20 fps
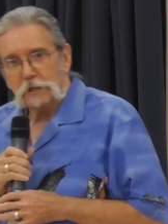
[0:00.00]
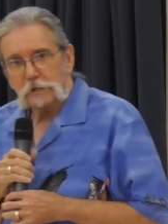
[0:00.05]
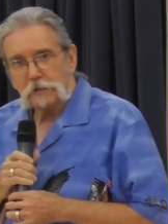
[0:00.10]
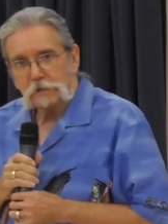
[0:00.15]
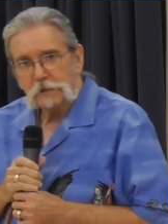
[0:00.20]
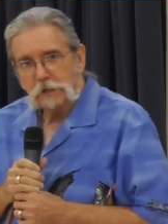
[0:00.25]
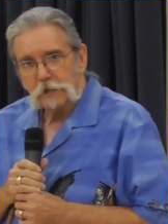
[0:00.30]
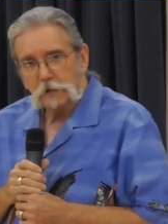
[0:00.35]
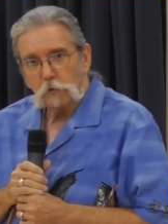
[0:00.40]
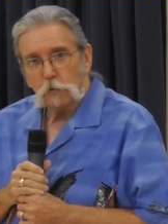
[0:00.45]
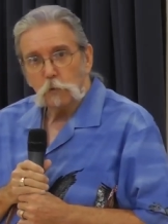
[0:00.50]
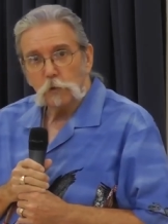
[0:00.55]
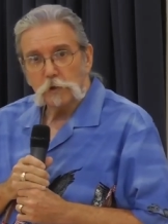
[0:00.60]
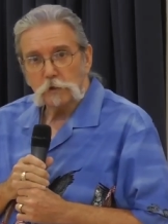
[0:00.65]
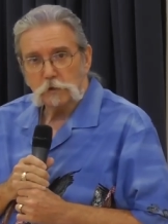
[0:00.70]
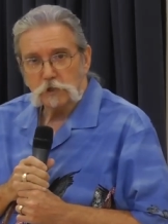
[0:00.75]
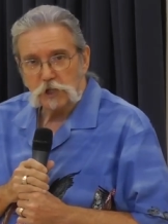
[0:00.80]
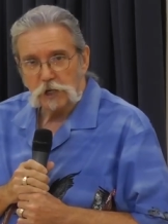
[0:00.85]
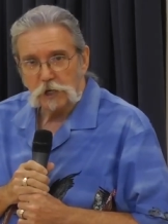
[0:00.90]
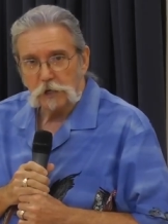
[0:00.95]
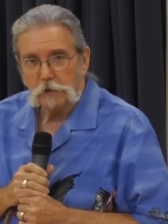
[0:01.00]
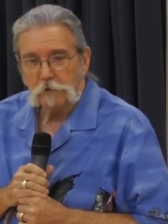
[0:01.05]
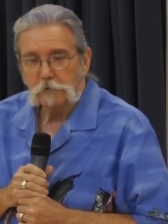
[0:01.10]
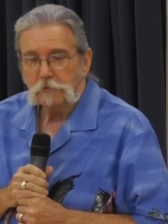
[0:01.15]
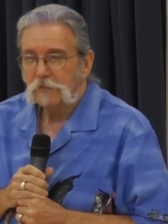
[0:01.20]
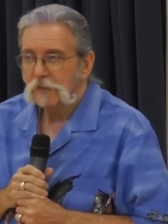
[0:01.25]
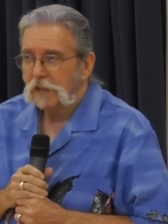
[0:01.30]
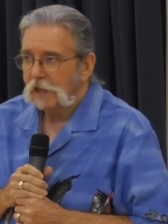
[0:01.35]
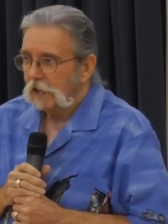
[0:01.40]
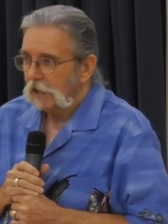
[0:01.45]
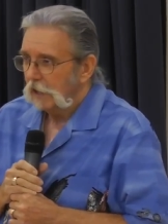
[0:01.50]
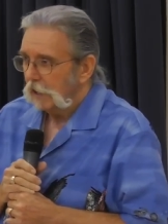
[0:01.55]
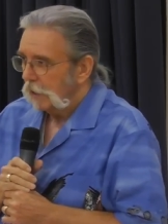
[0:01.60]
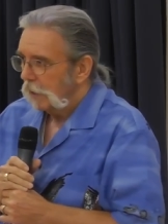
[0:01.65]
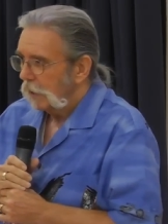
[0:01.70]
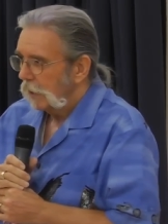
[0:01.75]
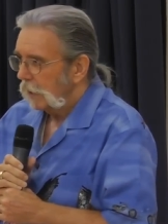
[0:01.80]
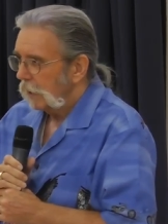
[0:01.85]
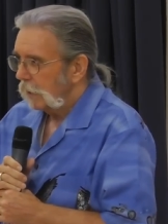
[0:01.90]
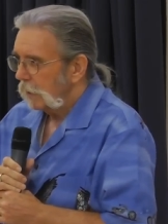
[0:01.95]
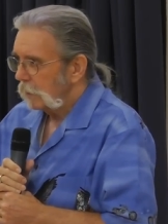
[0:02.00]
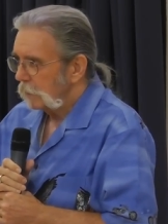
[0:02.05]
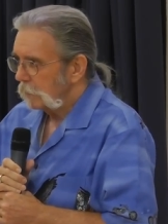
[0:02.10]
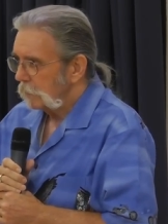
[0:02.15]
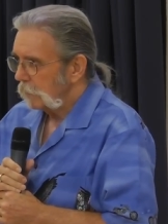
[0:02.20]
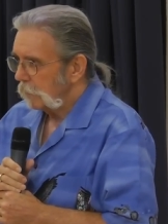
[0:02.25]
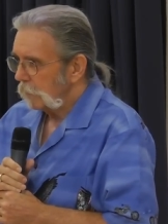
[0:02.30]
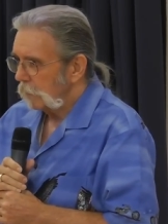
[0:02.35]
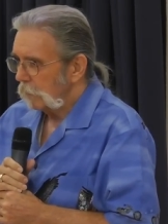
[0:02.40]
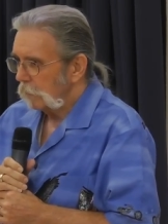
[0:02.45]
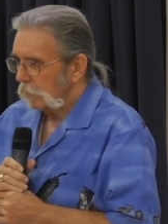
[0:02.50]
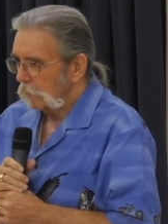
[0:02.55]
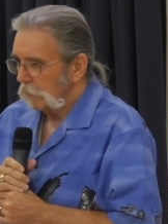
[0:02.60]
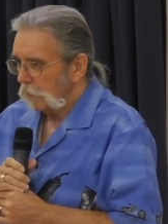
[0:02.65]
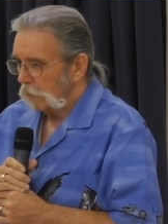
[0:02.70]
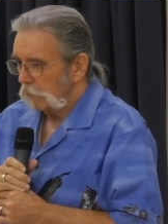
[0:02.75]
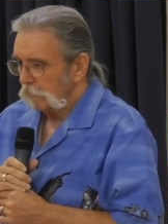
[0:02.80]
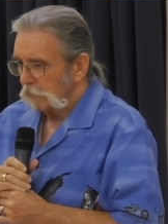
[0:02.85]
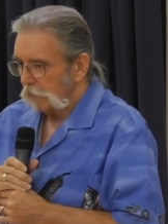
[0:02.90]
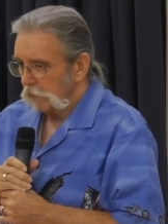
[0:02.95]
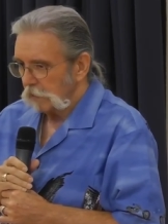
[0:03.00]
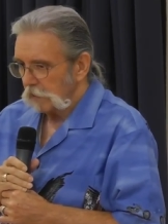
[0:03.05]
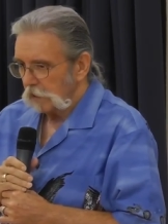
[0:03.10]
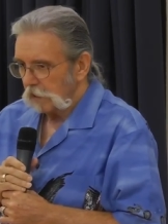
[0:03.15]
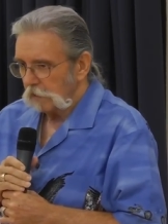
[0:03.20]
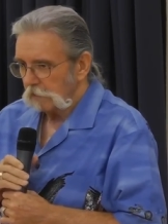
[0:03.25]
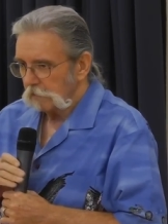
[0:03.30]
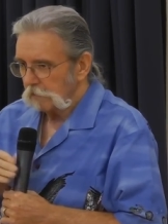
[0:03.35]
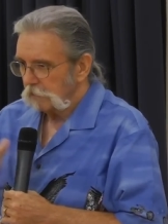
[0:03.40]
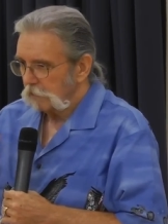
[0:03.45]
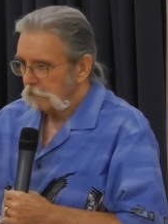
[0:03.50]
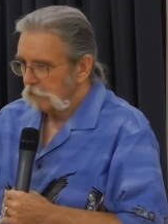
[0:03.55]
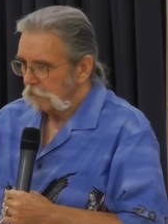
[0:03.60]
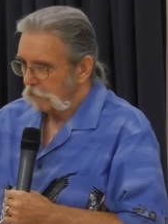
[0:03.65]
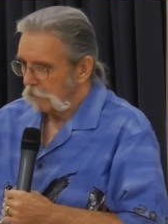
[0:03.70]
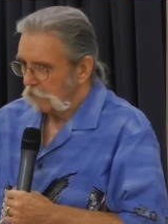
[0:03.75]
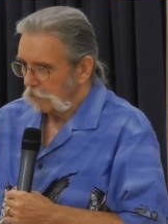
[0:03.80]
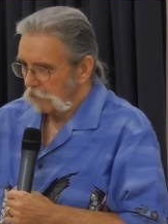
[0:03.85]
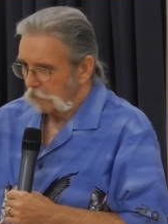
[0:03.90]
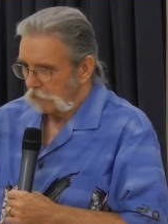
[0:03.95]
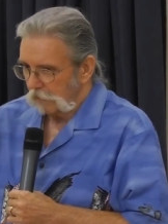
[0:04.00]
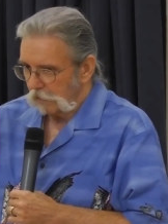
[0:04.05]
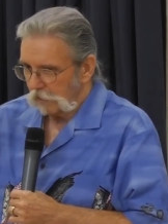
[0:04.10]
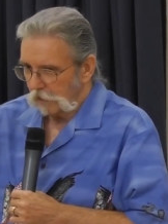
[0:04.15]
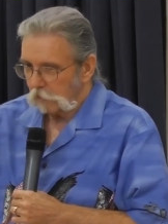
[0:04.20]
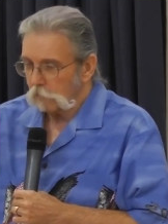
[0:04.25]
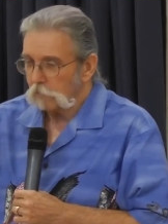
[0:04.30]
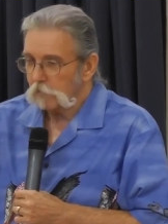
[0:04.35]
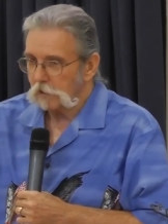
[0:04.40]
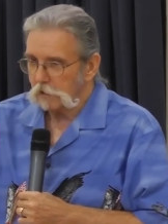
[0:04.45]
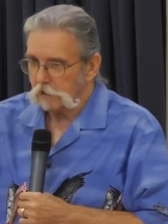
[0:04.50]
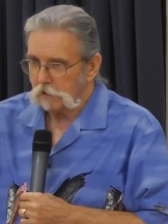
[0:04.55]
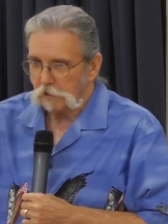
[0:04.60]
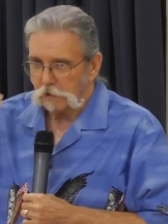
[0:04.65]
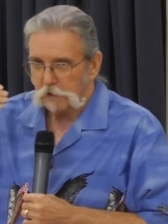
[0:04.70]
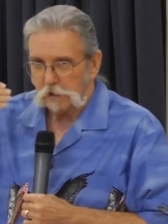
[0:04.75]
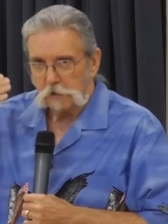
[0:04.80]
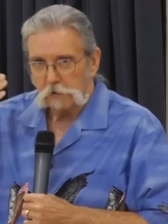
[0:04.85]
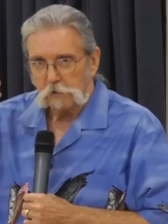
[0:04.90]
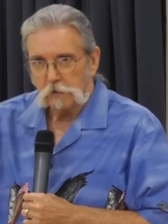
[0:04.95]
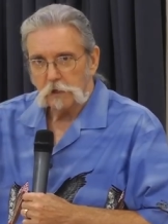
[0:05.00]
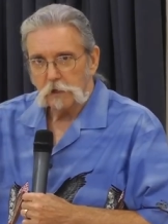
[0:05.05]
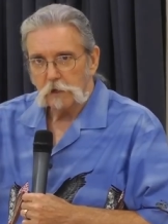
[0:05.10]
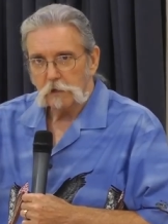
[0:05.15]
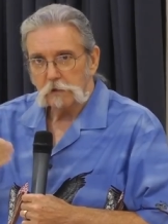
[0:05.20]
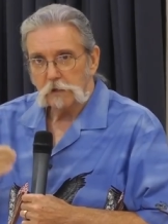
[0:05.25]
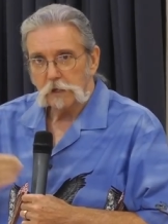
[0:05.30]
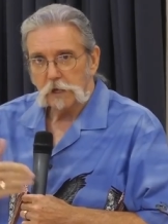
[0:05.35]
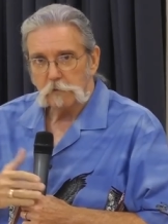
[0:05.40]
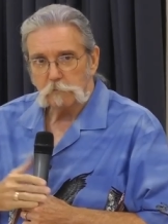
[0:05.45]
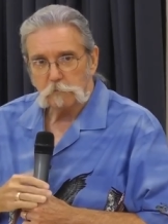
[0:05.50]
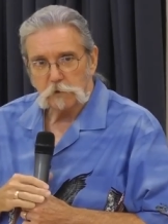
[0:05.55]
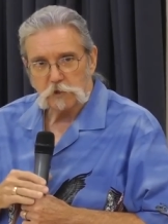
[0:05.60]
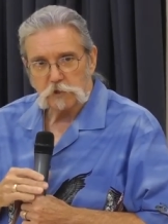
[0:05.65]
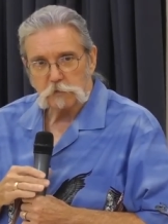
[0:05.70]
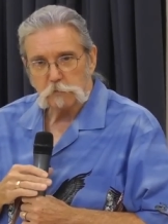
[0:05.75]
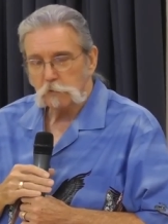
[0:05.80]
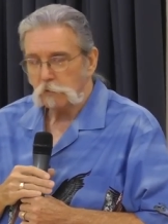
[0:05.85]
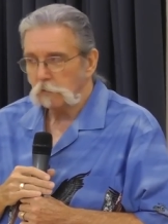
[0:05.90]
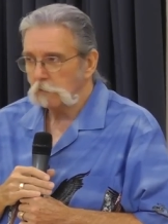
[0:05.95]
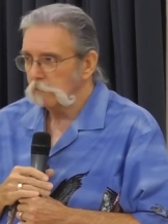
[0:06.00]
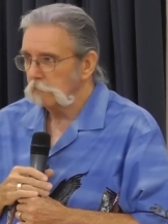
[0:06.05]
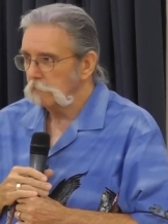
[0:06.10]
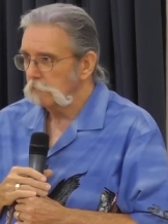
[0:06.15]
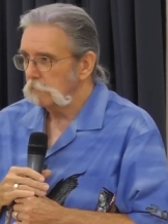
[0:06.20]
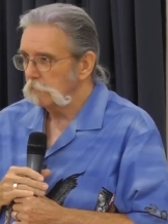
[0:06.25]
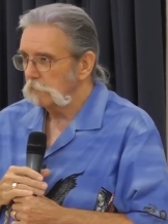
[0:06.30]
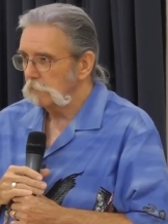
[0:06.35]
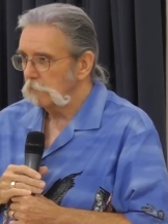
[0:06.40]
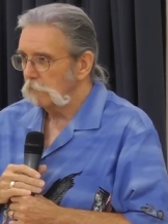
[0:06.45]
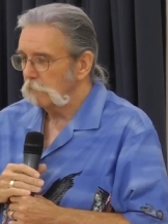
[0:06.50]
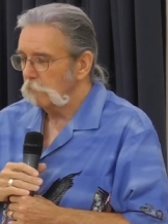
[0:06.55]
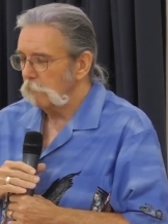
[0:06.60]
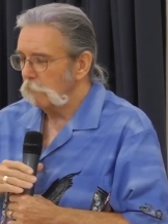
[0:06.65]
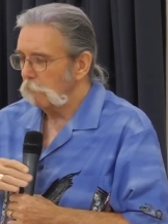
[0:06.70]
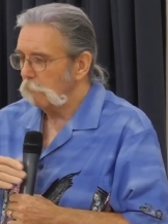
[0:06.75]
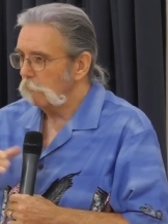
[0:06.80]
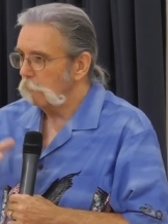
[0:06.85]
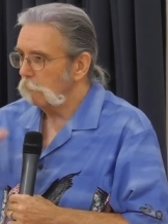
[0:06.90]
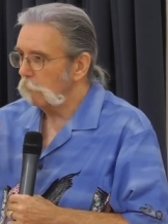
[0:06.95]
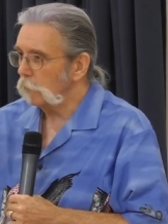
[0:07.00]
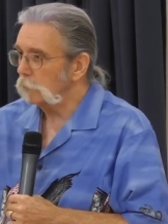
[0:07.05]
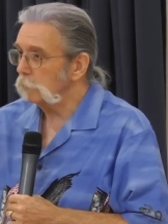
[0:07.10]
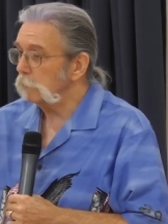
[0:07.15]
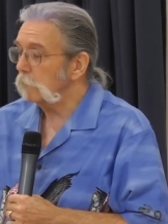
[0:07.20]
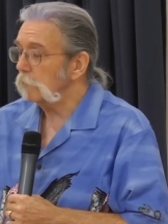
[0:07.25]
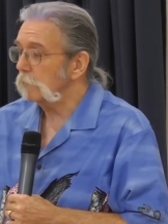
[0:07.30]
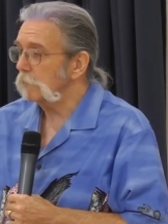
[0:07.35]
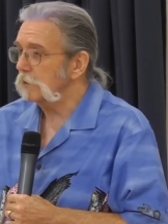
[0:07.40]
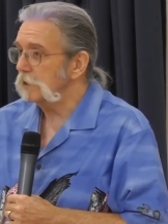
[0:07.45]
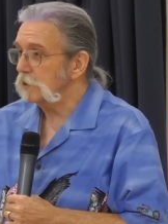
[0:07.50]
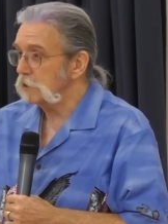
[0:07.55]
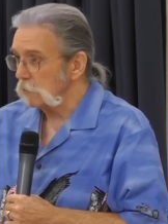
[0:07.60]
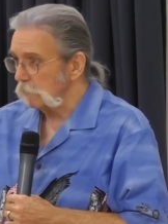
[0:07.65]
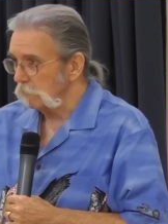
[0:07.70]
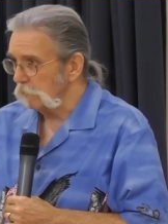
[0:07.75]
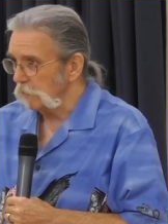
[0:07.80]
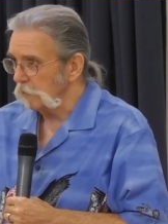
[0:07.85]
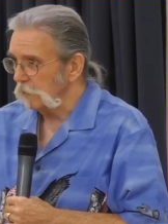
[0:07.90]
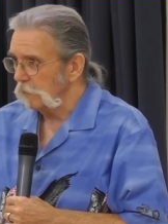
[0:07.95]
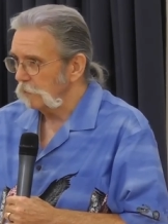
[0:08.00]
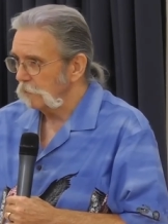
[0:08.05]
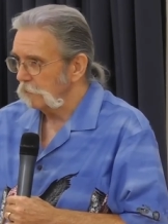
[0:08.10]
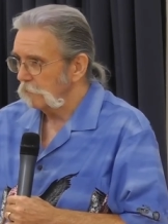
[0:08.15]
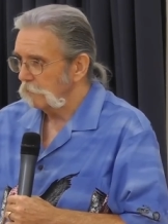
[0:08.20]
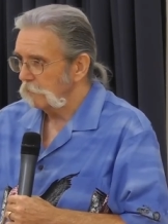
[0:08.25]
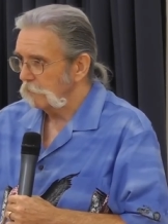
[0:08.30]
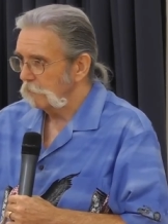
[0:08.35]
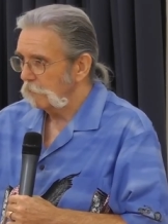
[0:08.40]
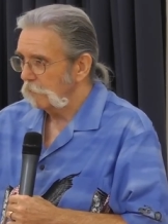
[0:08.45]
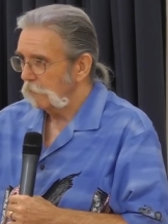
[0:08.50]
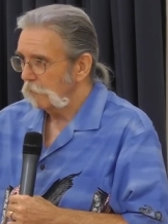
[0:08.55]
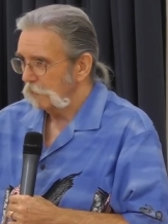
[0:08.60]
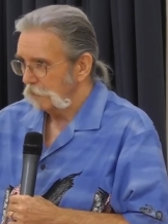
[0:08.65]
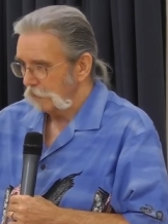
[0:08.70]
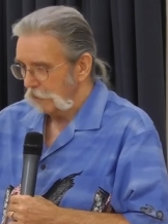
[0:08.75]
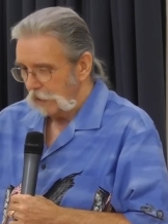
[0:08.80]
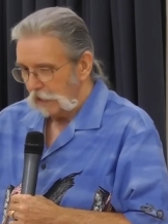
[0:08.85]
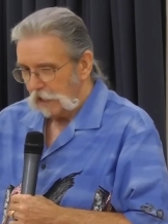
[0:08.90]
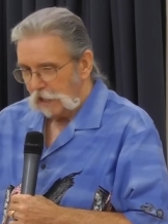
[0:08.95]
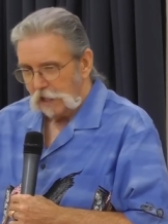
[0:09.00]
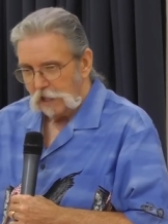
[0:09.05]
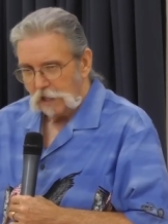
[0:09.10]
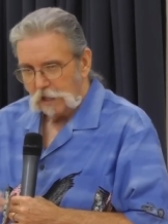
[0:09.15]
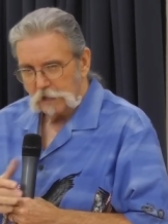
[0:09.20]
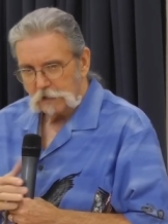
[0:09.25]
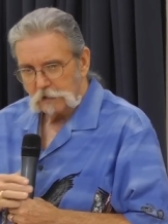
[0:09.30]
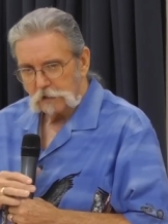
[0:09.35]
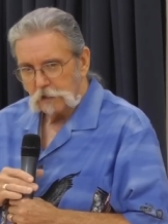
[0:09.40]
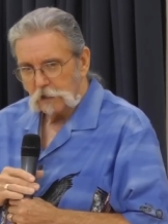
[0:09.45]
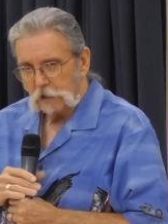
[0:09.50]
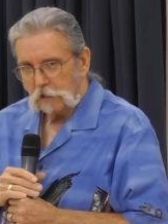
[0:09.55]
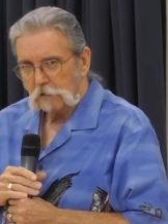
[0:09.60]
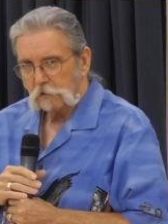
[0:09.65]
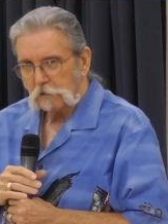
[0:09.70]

man in a wheelchair, and I found out later that he had multiple dystrophy and